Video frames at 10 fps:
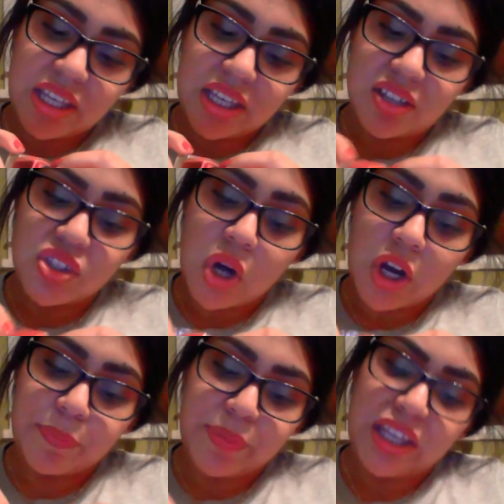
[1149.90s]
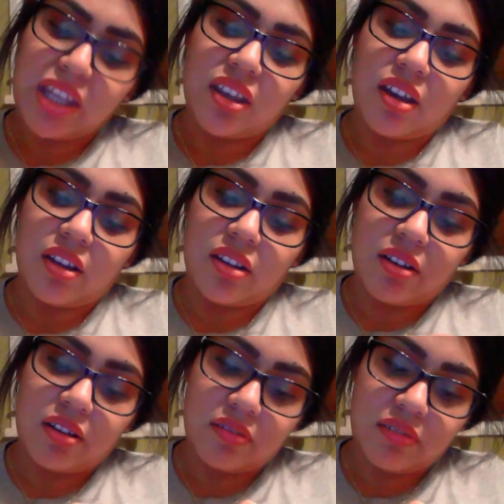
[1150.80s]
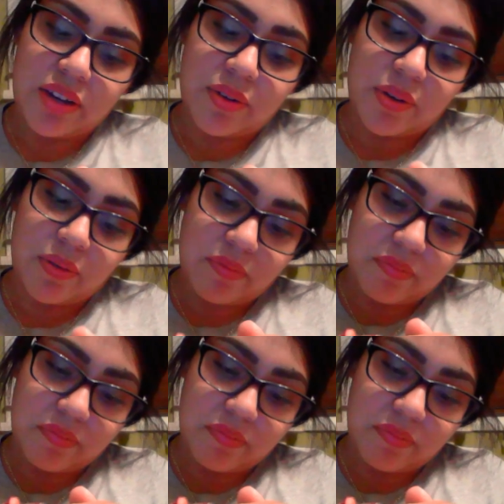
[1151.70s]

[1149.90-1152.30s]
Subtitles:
a dark pinky color. I don't know